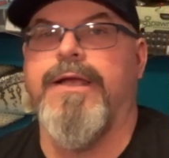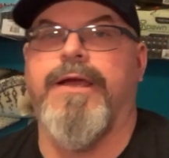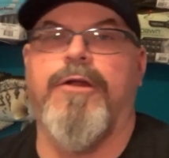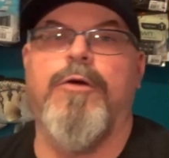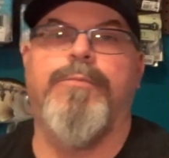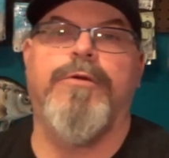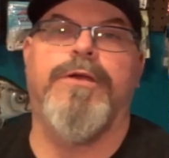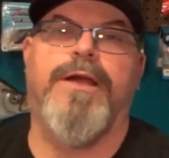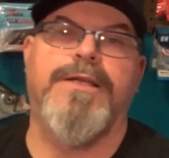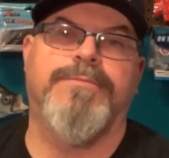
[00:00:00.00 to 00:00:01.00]
And I hope all
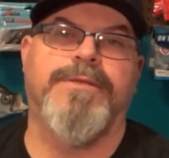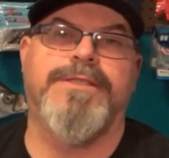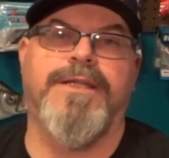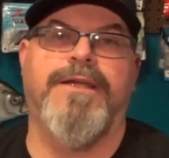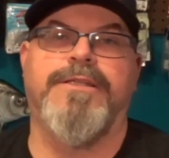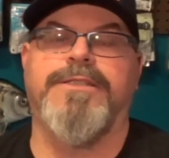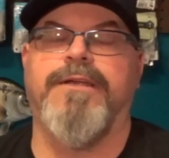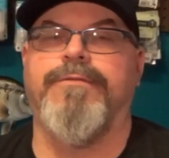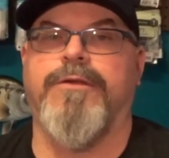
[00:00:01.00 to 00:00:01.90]
you guys have been staying safe with